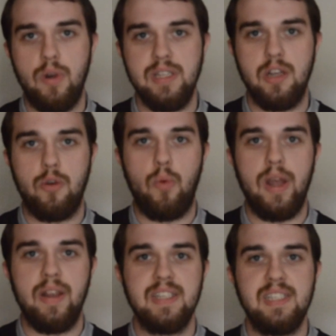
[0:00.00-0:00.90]
raising
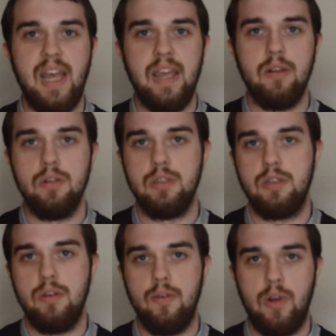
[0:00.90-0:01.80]
great
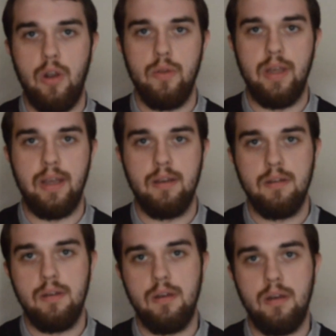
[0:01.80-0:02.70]
sails of clothing,
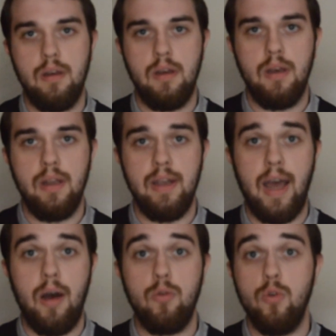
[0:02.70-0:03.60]

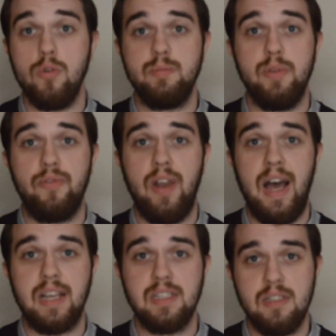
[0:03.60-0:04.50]
now naught but
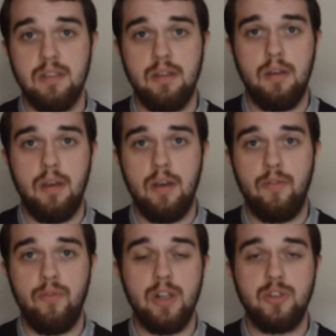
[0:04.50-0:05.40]
flags,
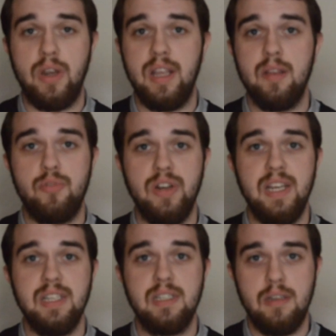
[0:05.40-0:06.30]
fluttering in the
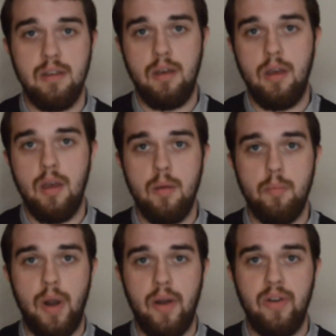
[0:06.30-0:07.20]
breeze,
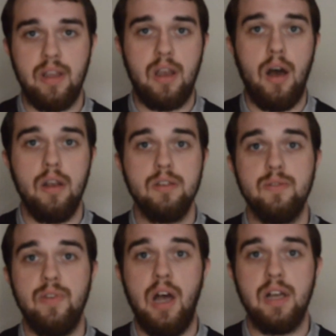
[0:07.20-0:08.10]
bearing the colours
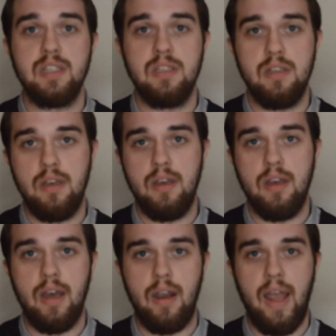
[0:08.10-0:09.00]
of lust
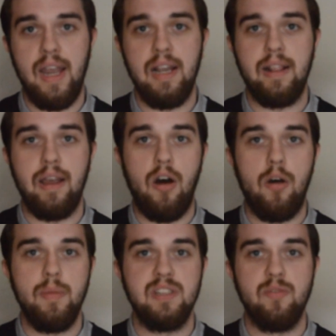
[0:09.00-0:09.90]
and hailing the
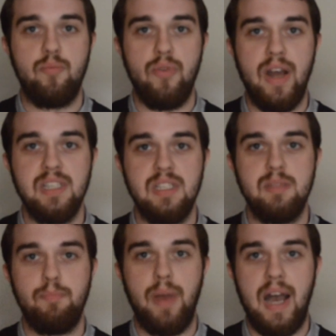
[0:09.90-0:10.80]
armies of breasts,
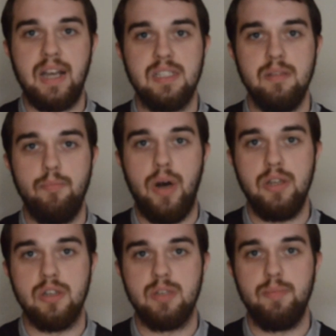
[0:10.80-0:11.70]
backs, and
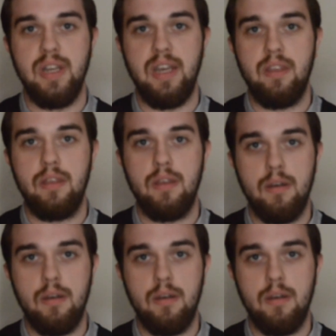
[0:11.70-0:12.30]
buttocks beneath.